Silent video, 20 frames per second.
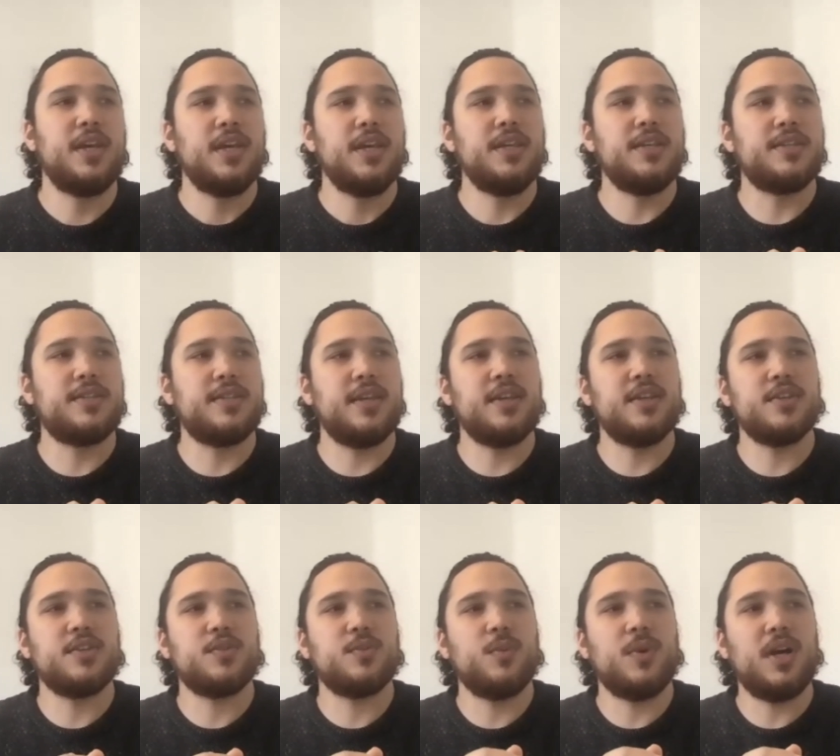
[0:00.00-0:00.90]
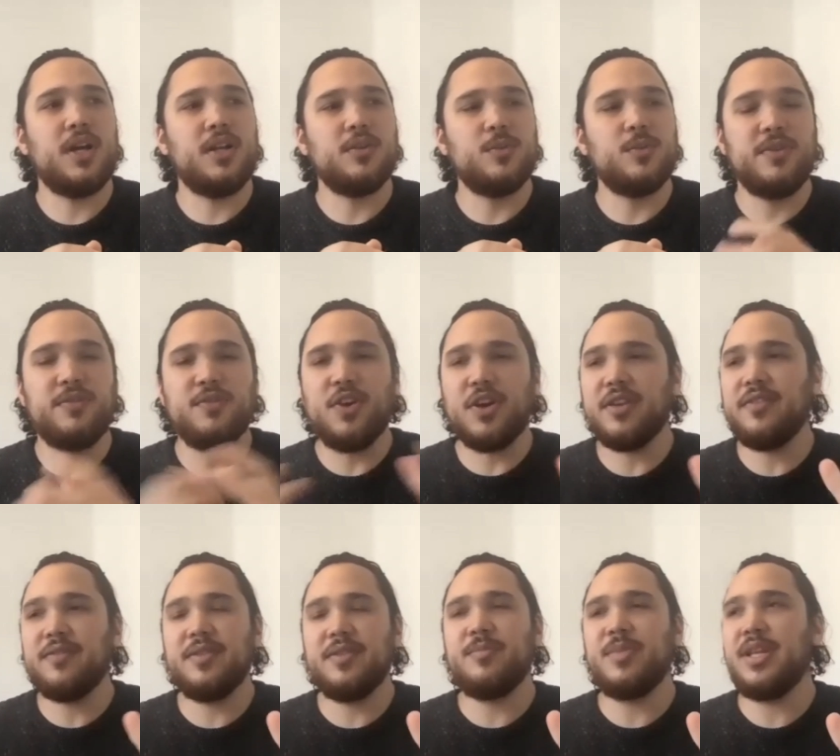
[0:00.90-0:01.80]
he says well we've not
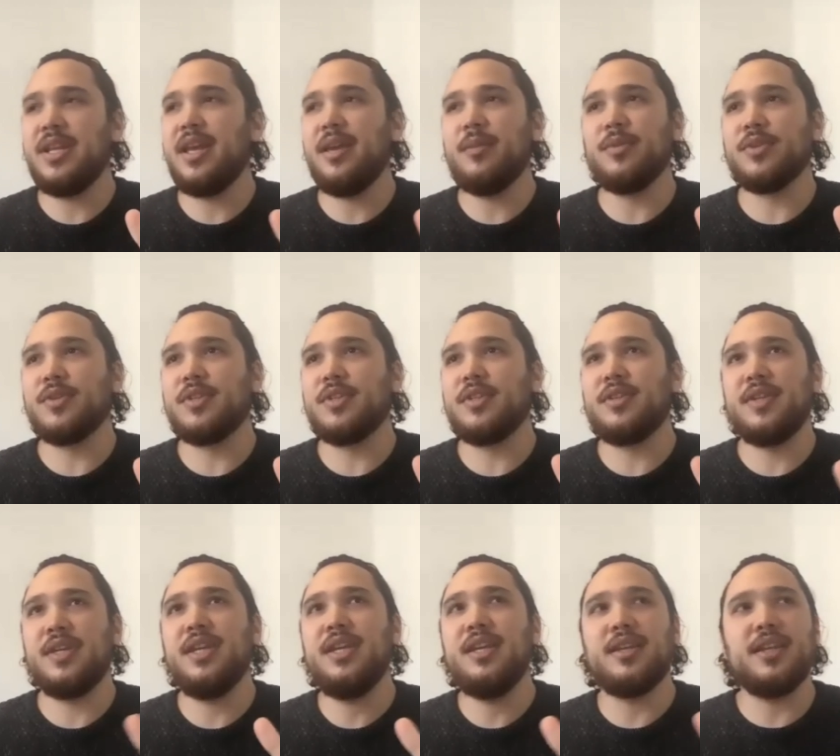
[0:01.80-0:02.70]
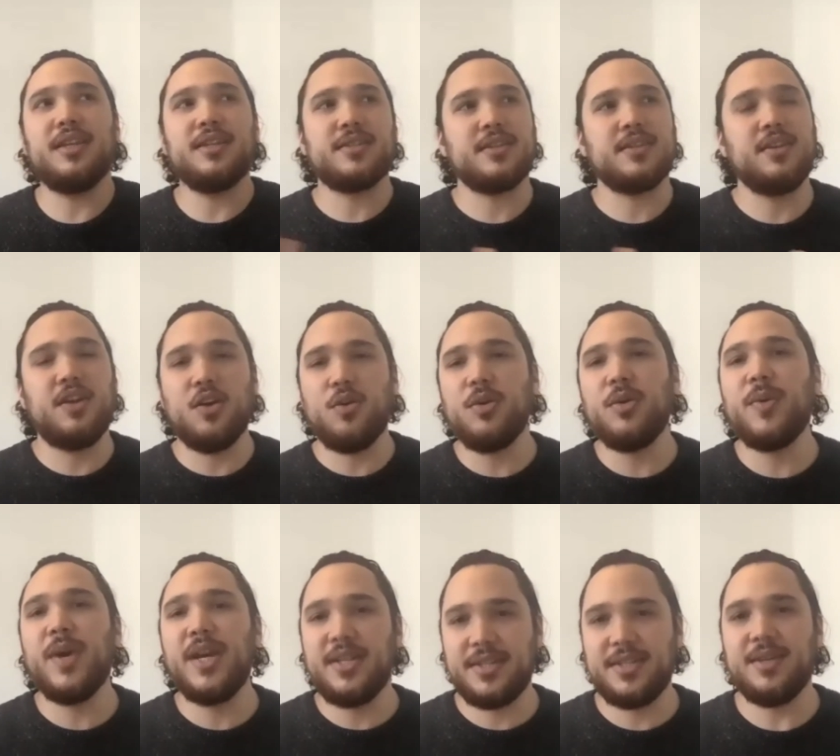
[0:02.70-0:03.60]
even been able to eat let's go
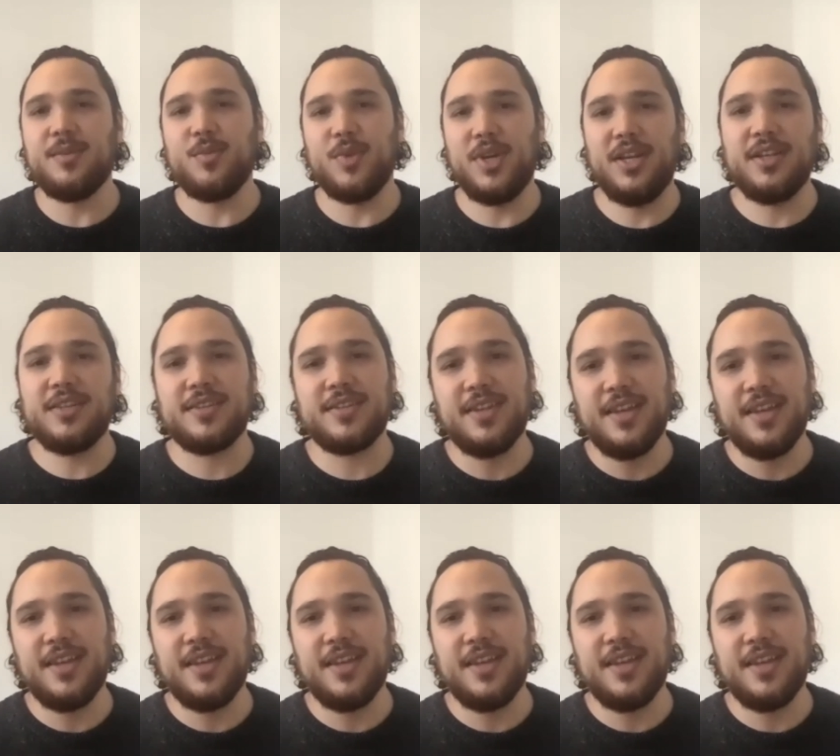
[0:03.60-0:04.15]
away somewhere let's